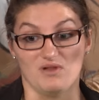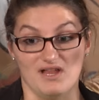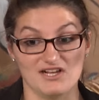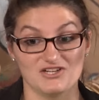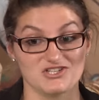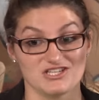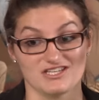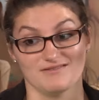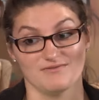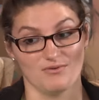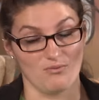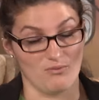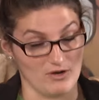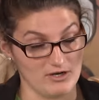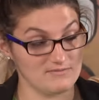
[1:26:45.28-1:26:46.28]
Well, actually,
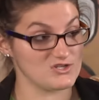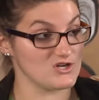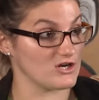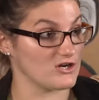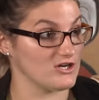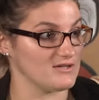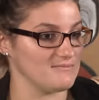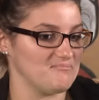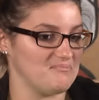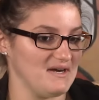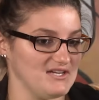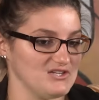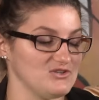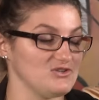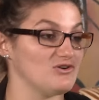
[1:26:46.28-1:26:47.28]
worms are good,
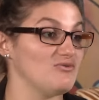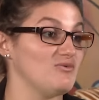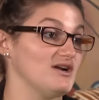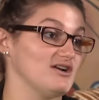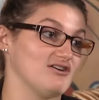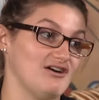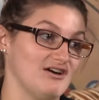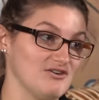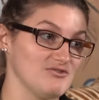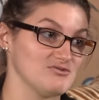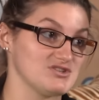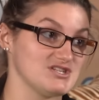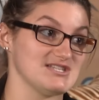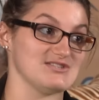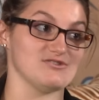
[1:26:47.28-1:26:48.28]
but you don't want
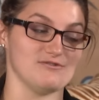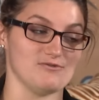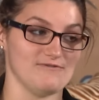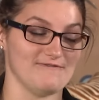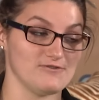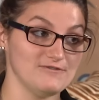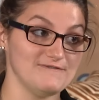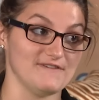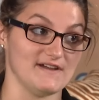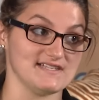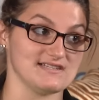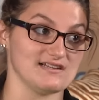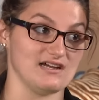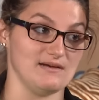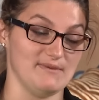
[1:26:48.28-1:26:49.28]
cockroaches or fruit flies
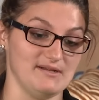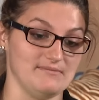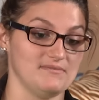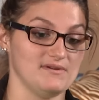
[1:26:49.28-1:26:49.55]
to come in.